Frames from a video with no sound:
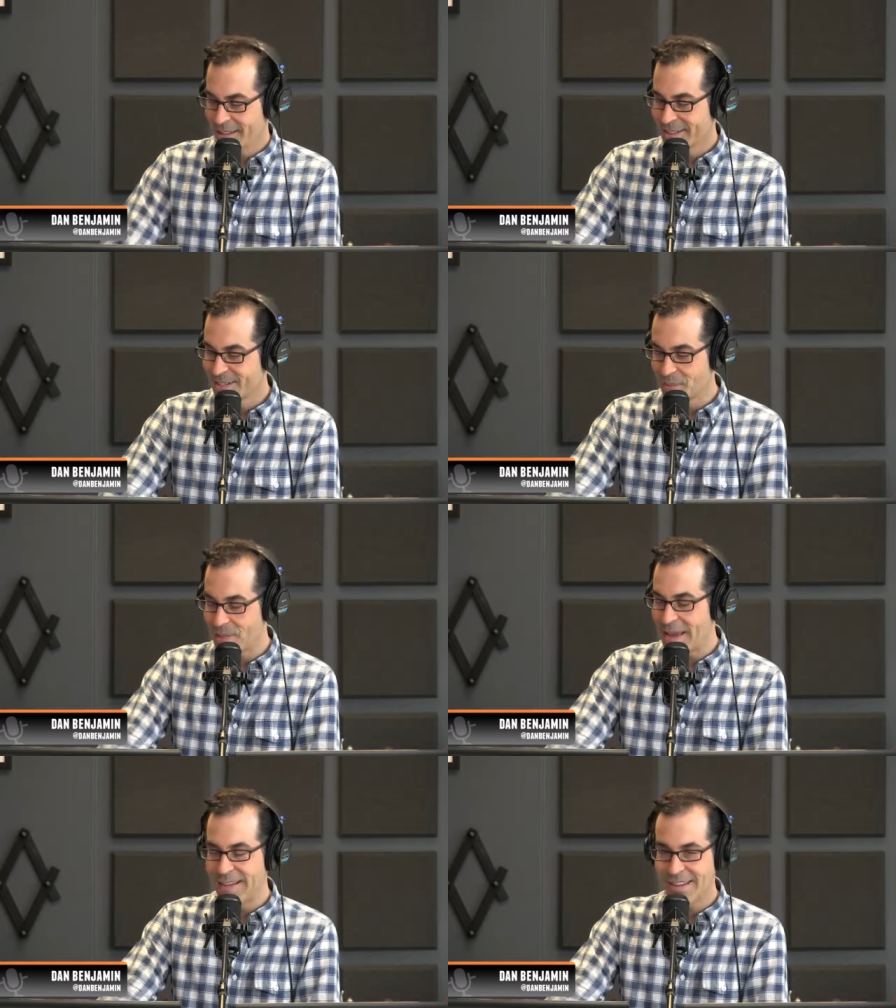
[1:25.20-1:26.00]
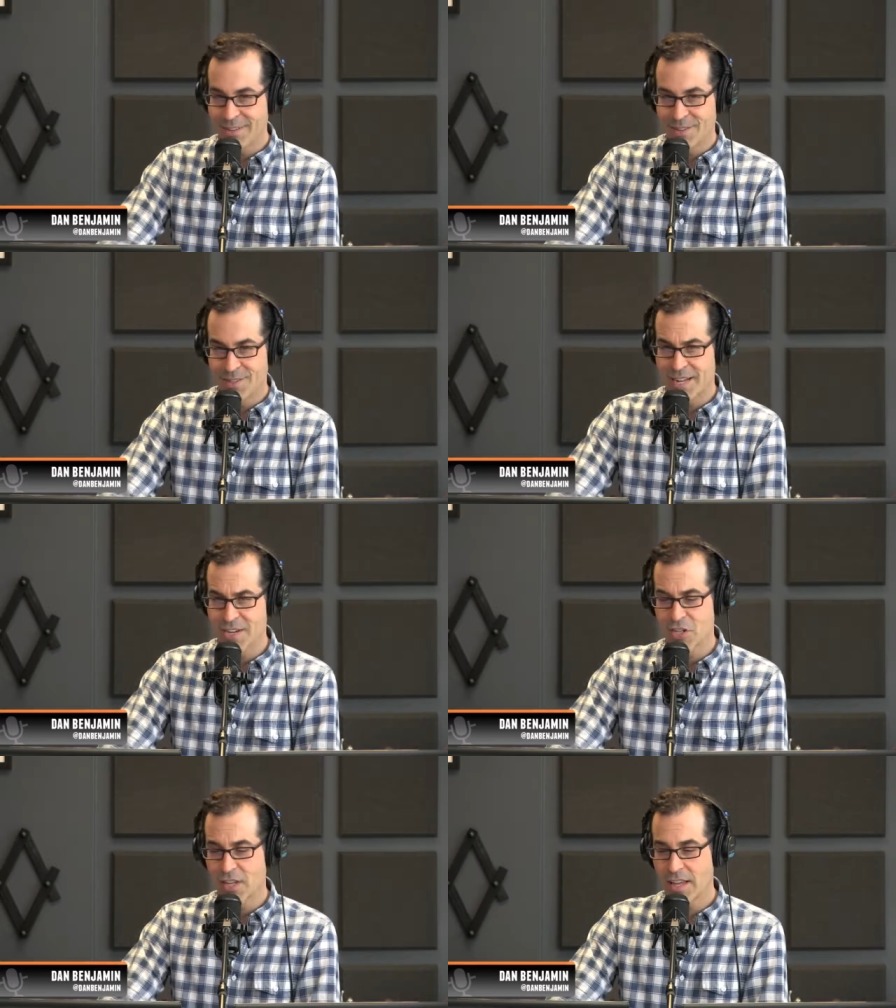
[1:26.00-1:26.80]
Some big news
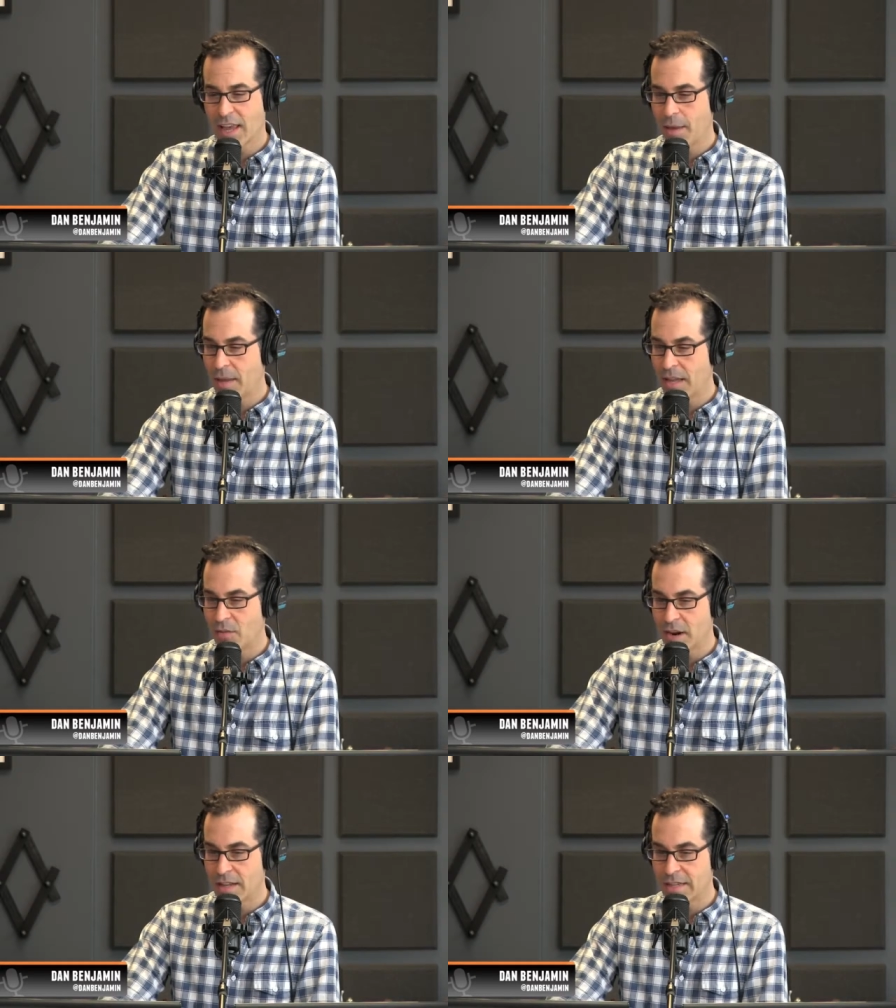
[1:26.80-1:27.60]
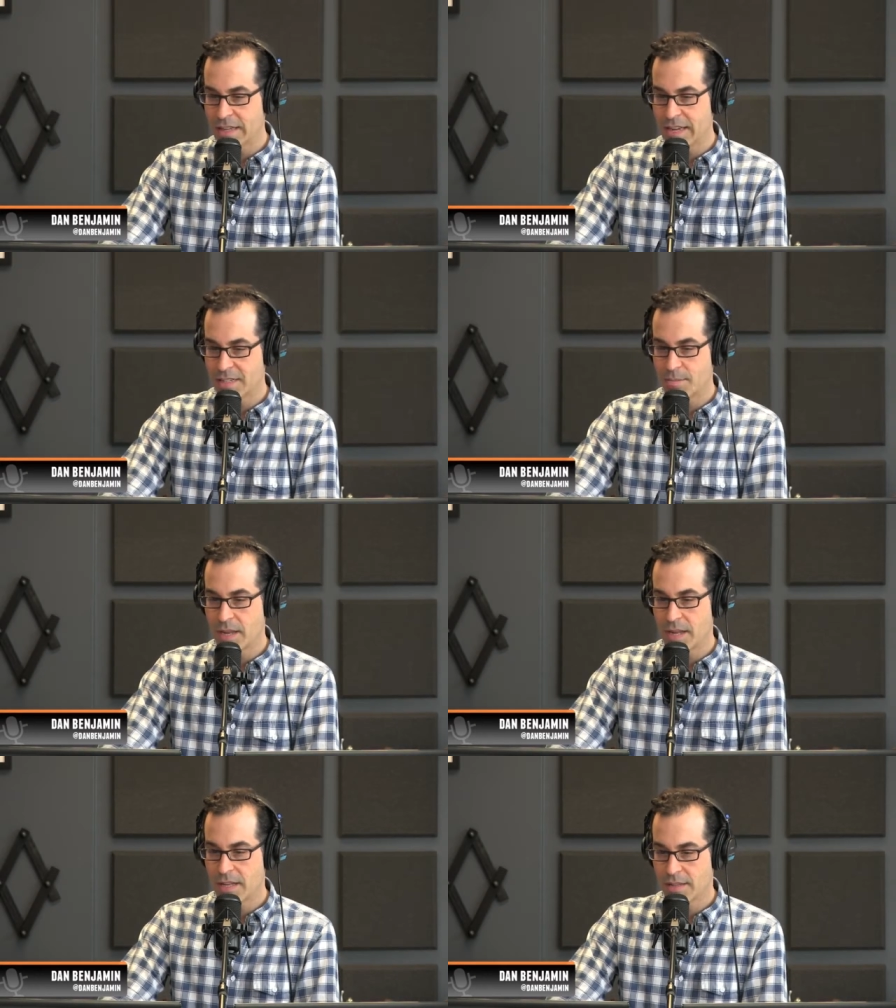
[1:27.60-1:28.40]
actually came in right at the last
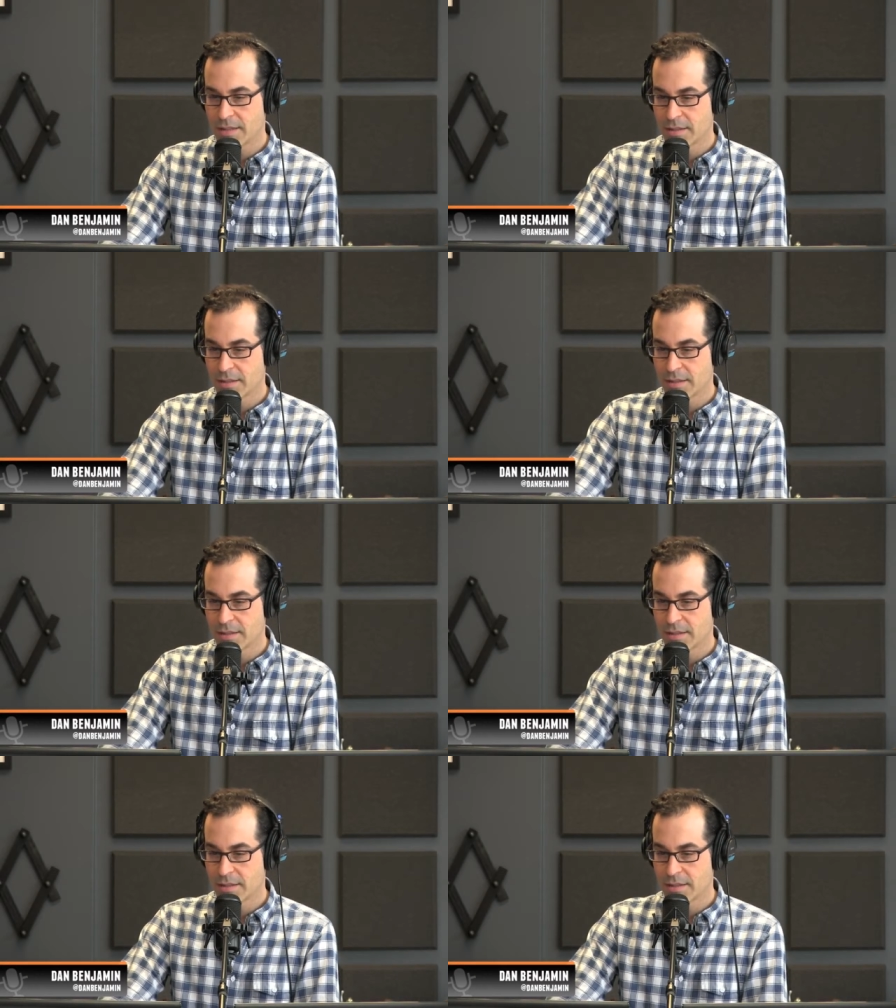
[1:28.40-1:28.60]
minute.